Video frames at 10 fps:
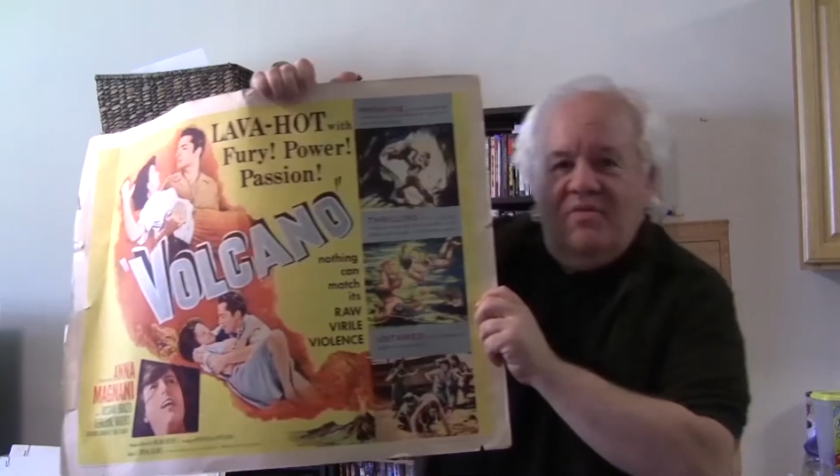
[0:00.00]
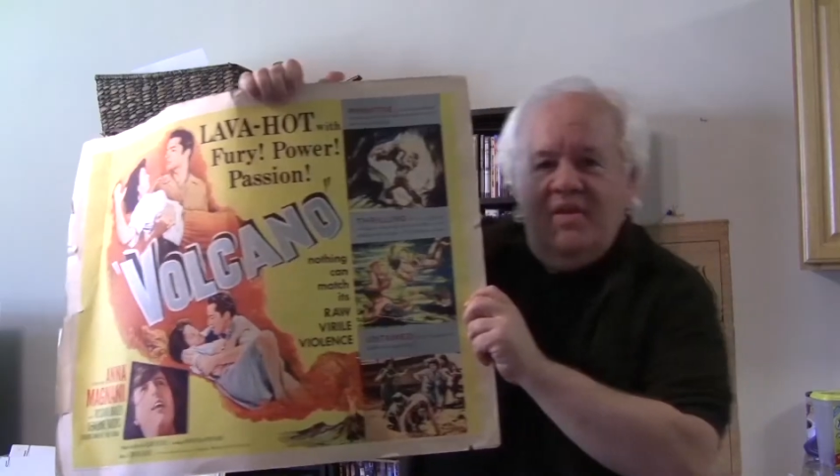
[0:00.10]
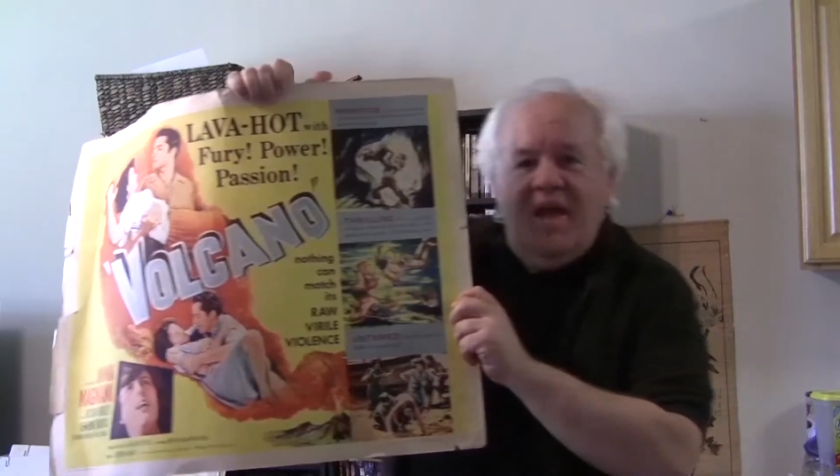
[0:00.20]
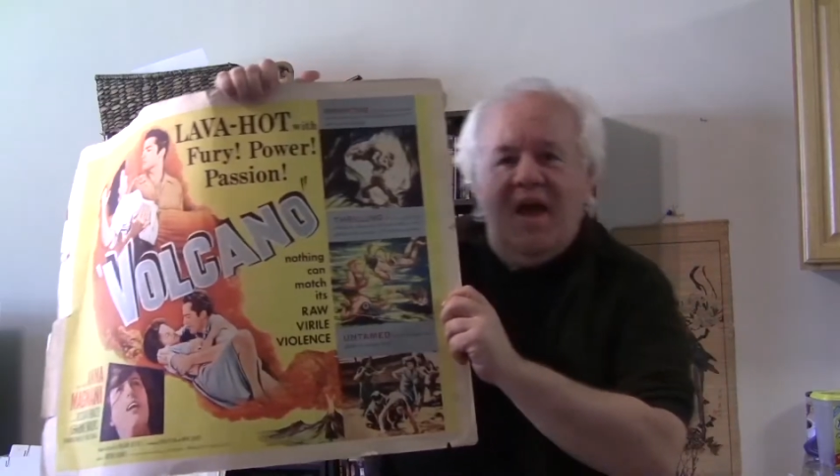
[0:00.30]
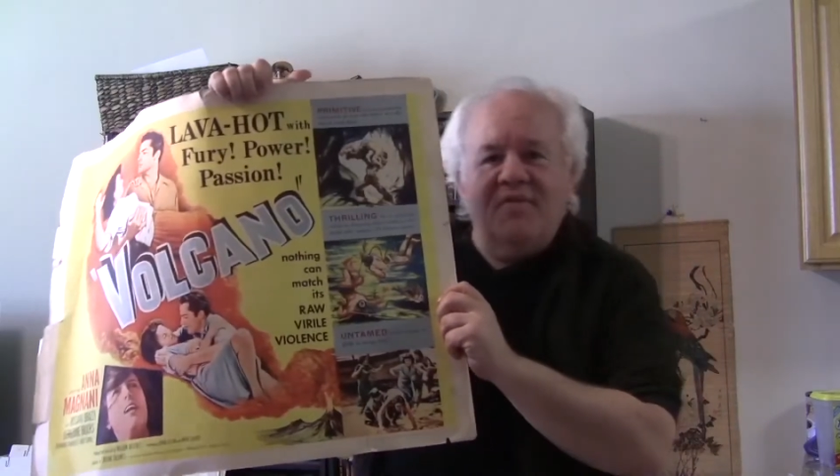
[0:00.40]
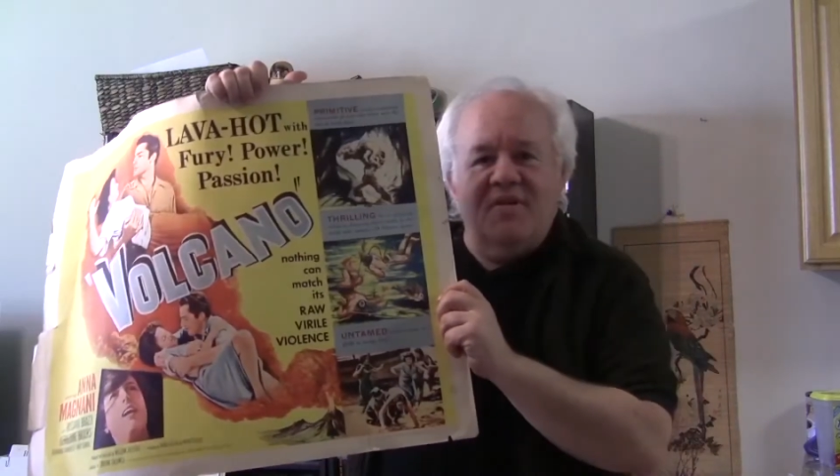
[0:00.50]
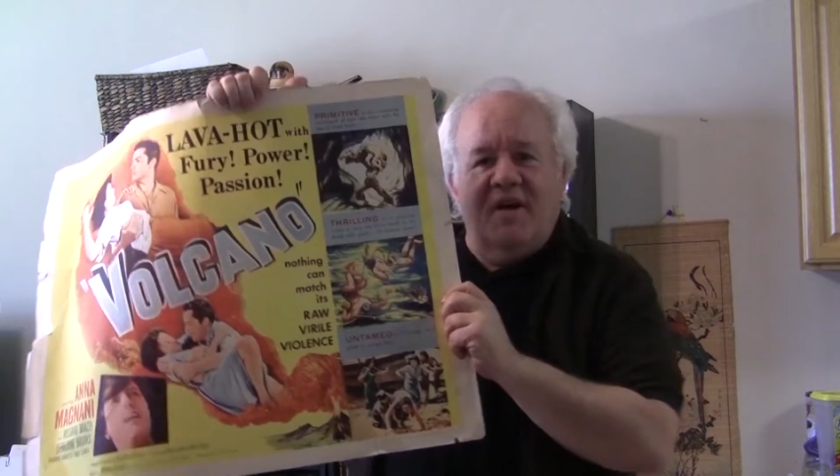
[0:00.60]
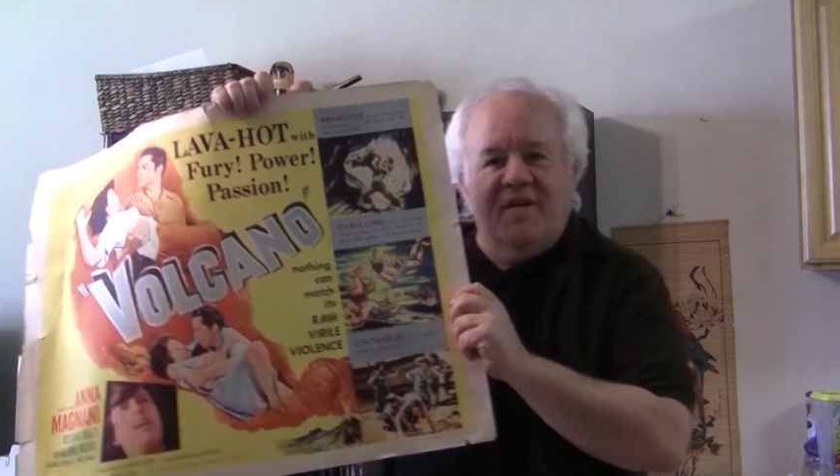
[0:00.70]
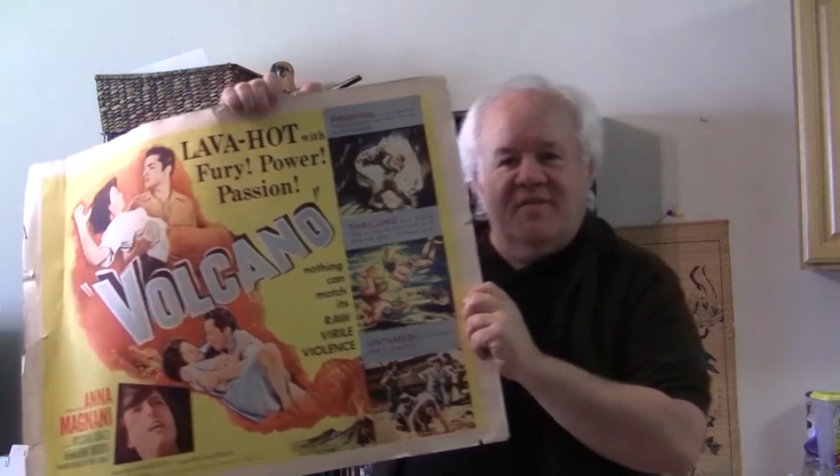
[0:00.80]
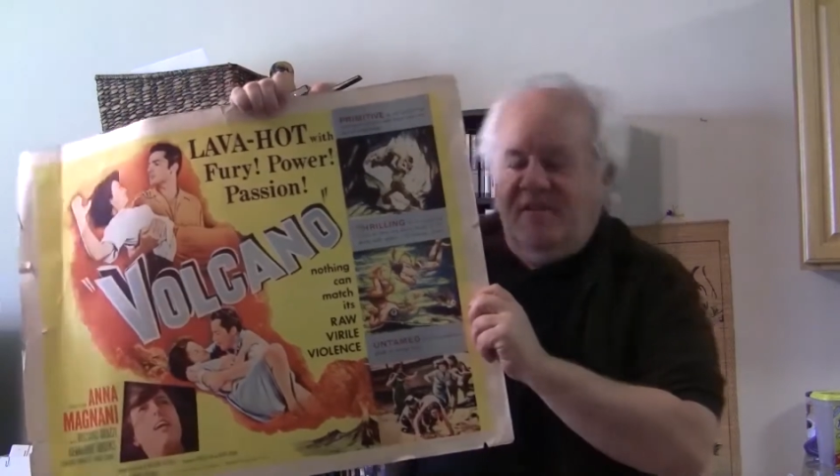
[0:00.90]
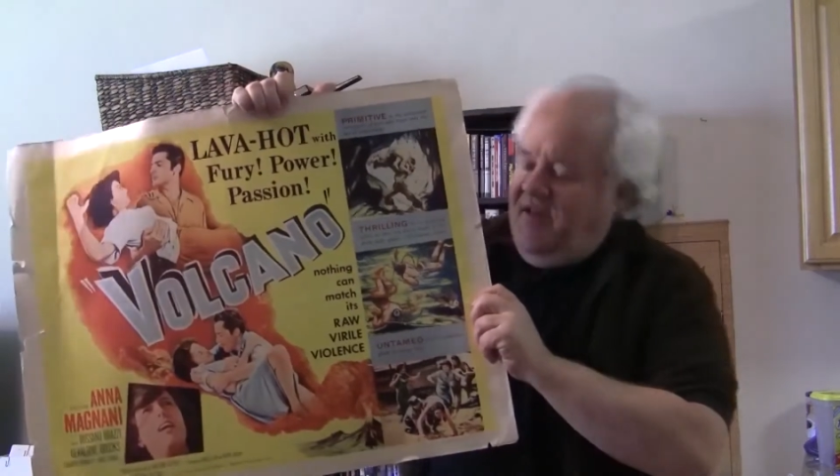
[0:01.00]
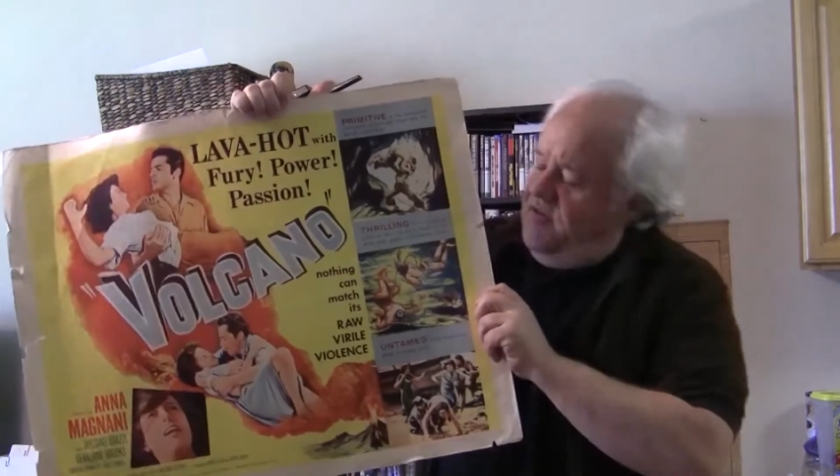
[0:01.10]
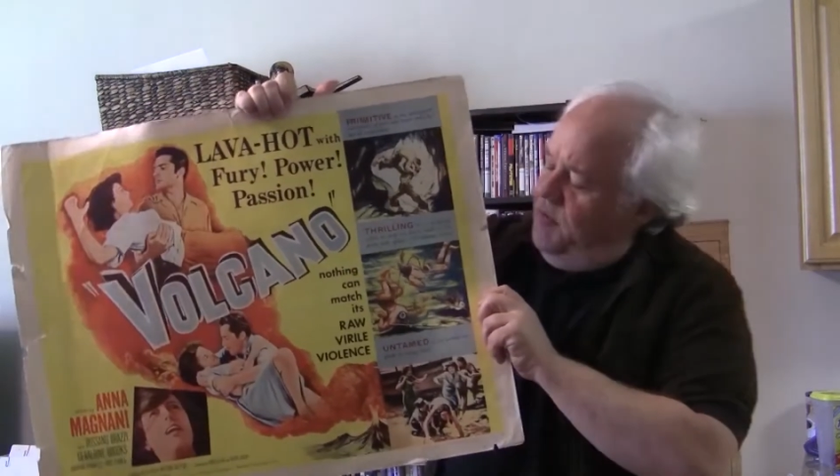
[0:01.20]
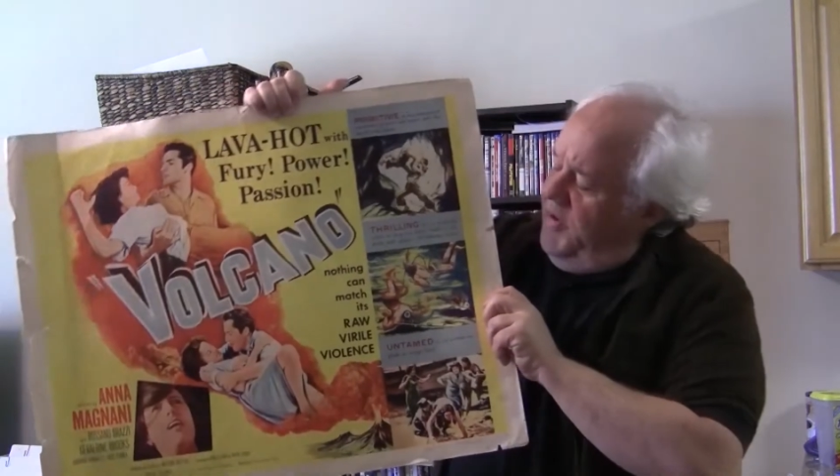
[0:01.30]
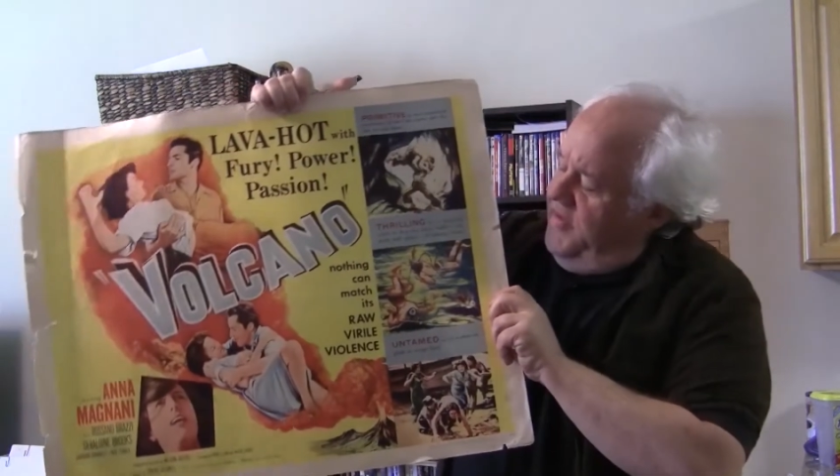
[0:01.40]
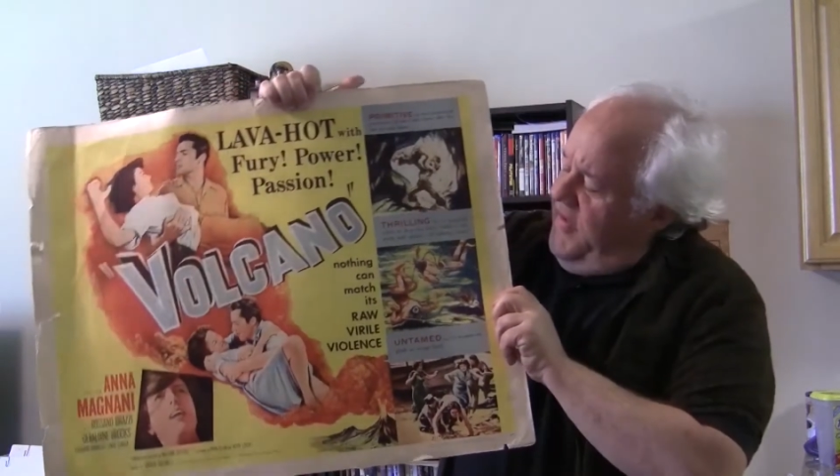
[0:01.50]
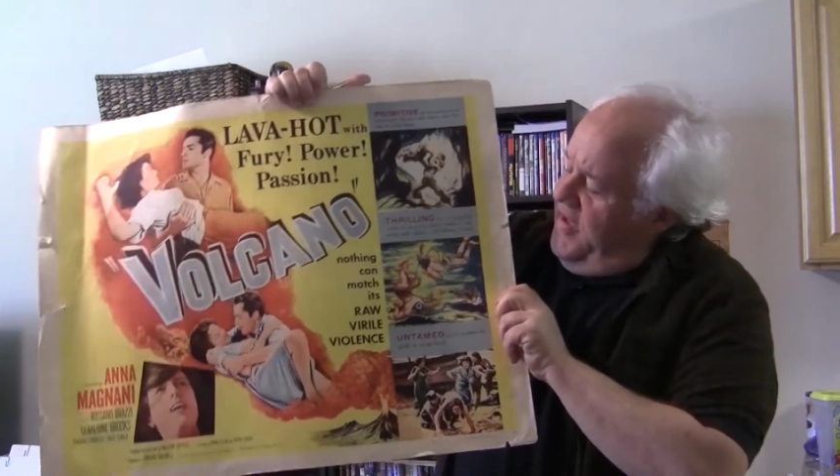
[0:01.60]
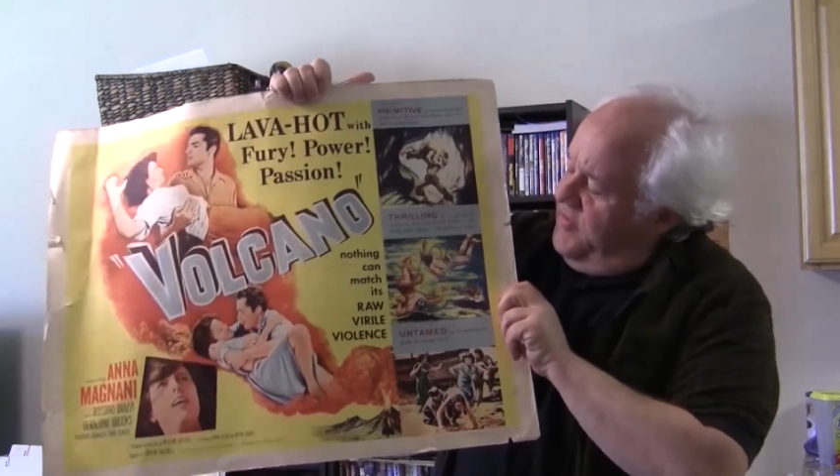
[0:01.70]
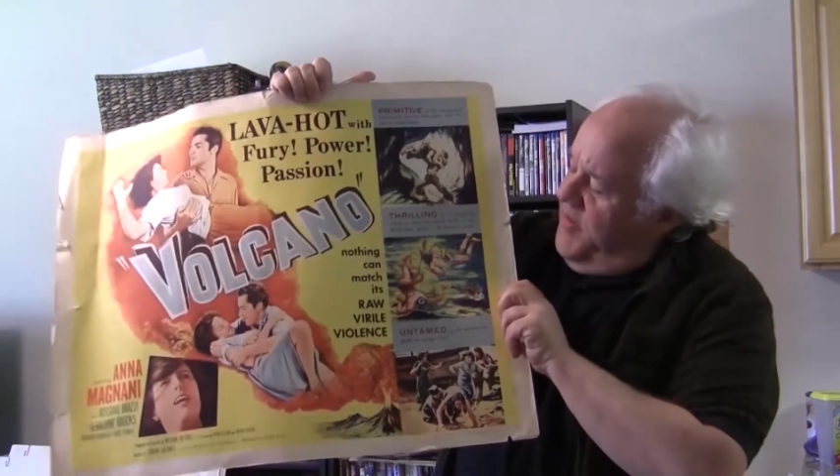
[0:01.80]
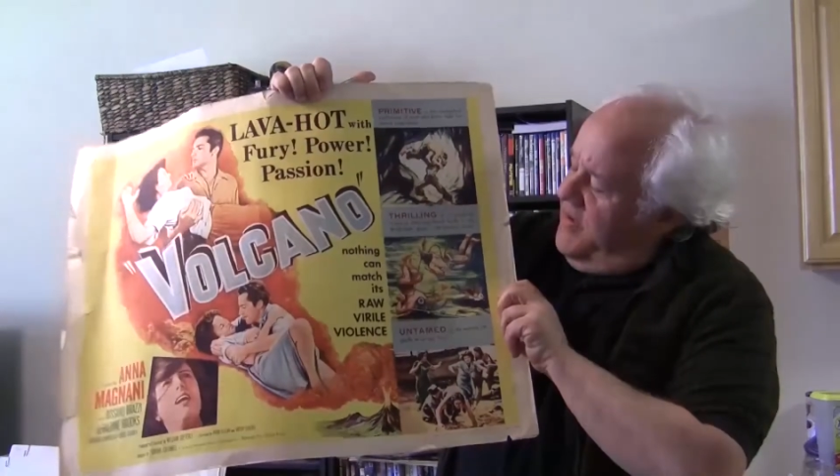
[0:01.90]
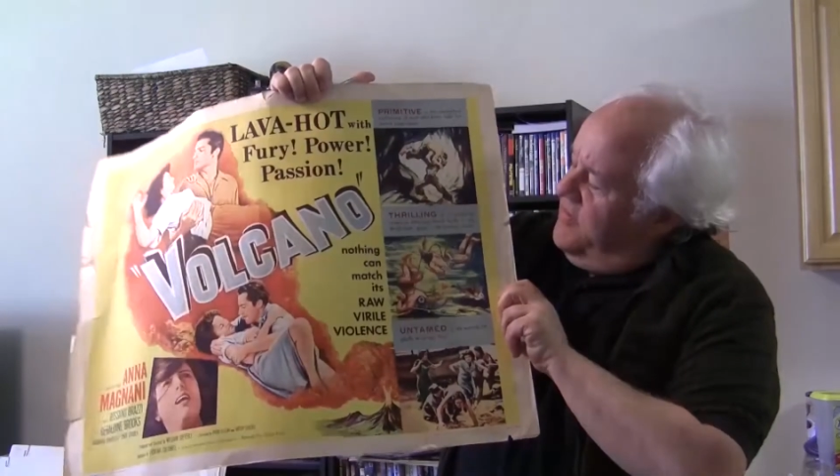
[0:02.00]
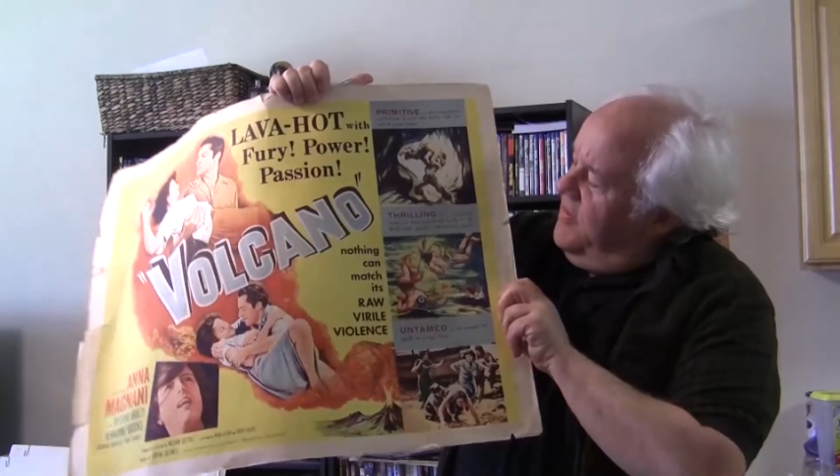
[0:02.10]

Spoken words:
Really advertising the exploitive aspects